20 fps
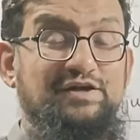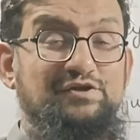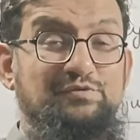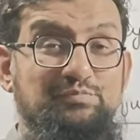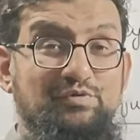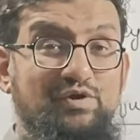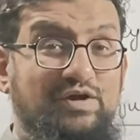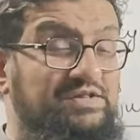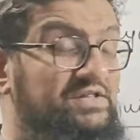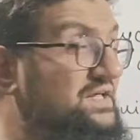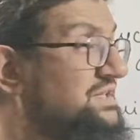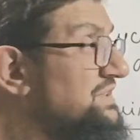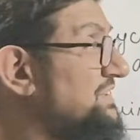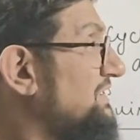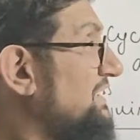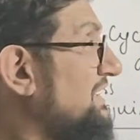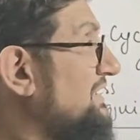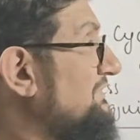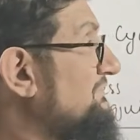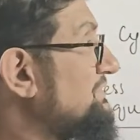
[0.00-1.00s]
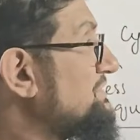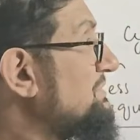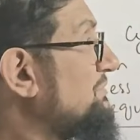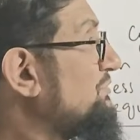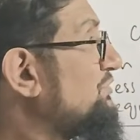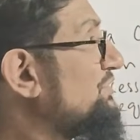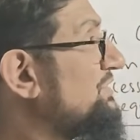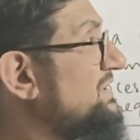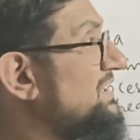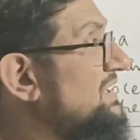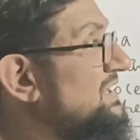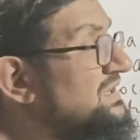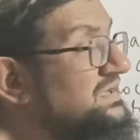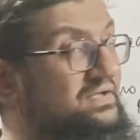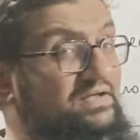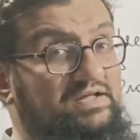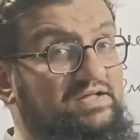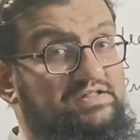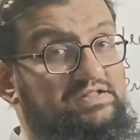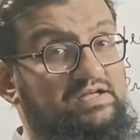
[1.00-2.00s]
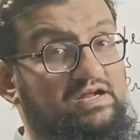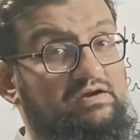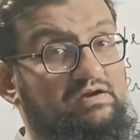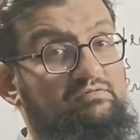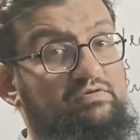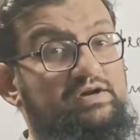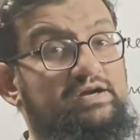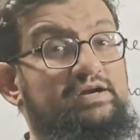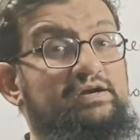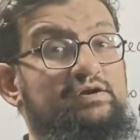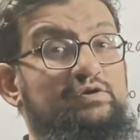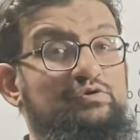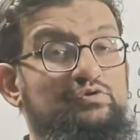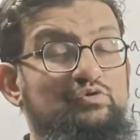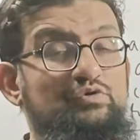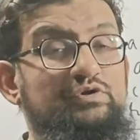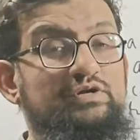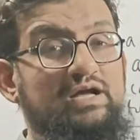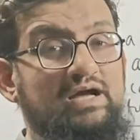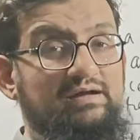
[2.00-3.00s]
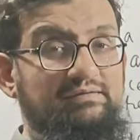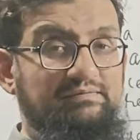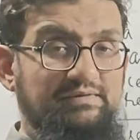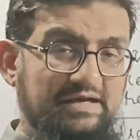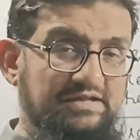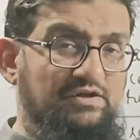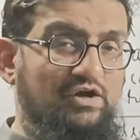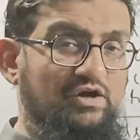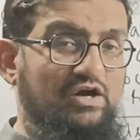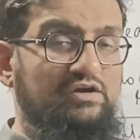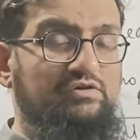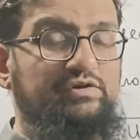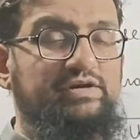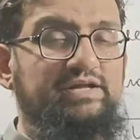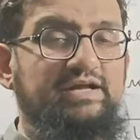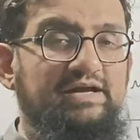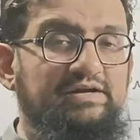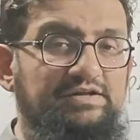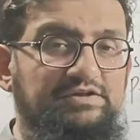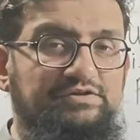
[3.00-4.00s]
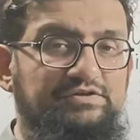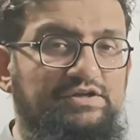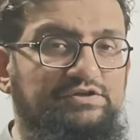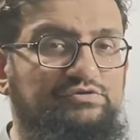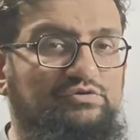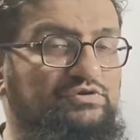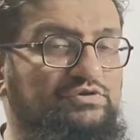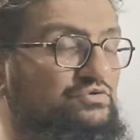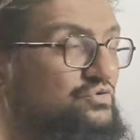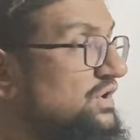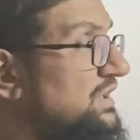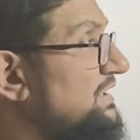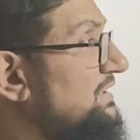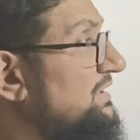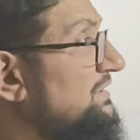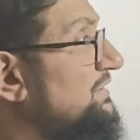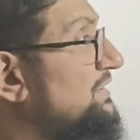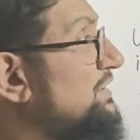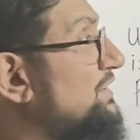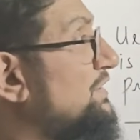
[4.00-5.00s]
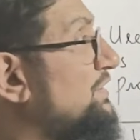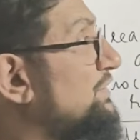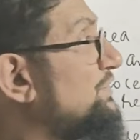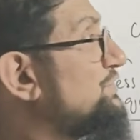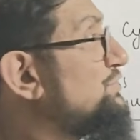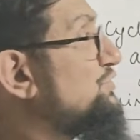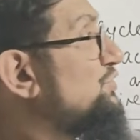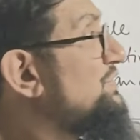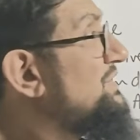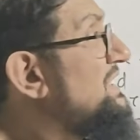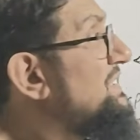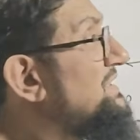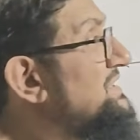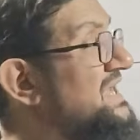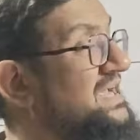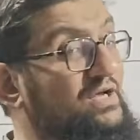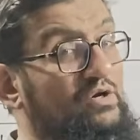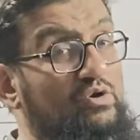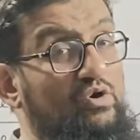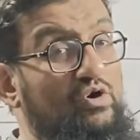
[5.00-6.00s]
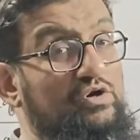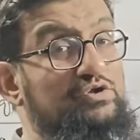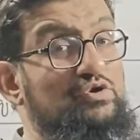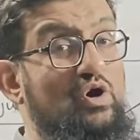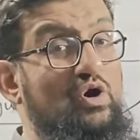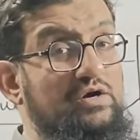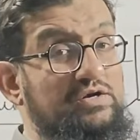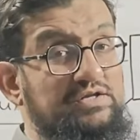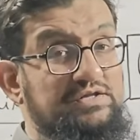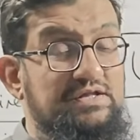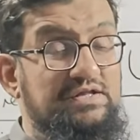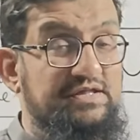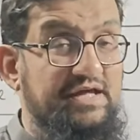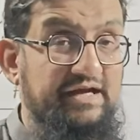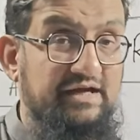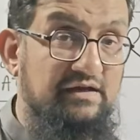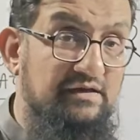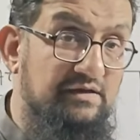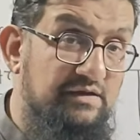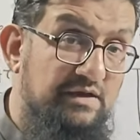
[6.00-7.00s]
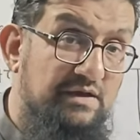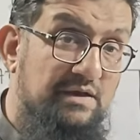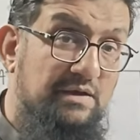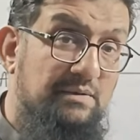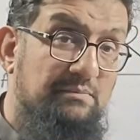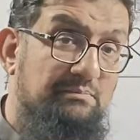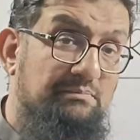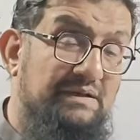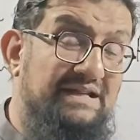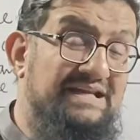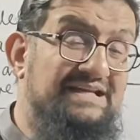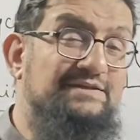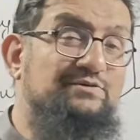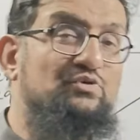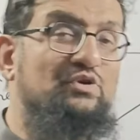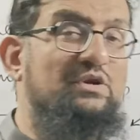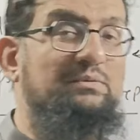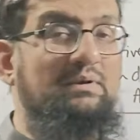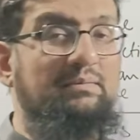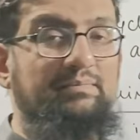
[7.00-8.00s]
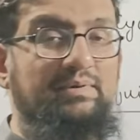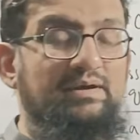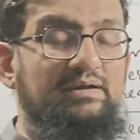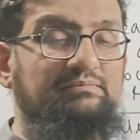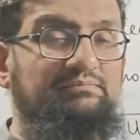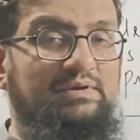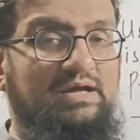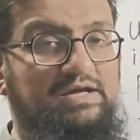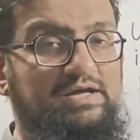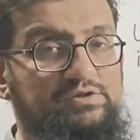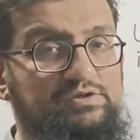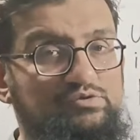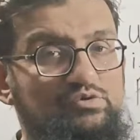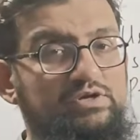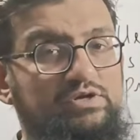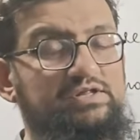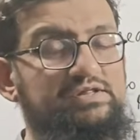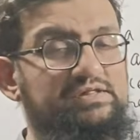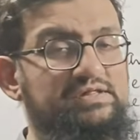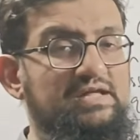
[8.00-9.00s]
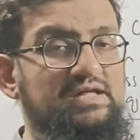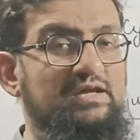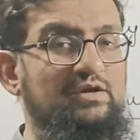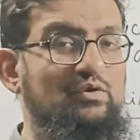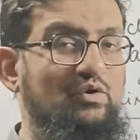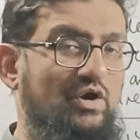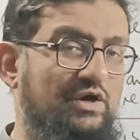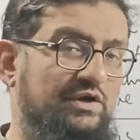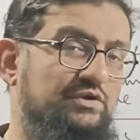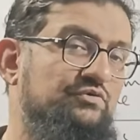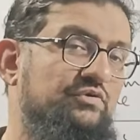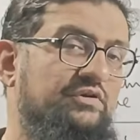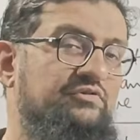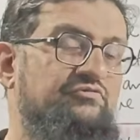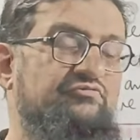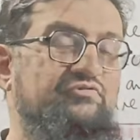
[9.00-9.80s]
Now the process in which ammonia is converted into urea, as already I discussed, is called urea cycle or the ornithine cycle. Please do remember, as you can see on